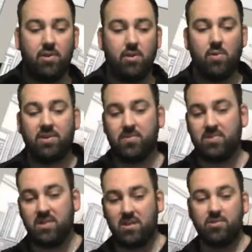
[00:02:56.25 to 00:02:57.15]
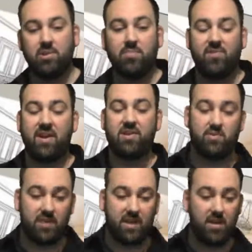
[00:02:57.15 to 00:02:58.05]
You don't want them seeing those
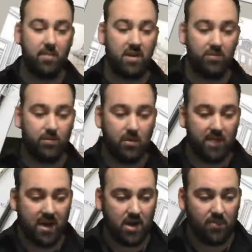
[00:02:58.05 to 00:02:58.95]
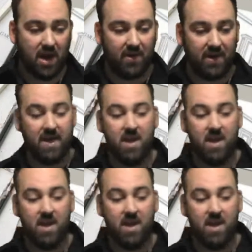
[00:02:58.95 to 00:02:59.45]
imperfections when they come in the door to buy your property.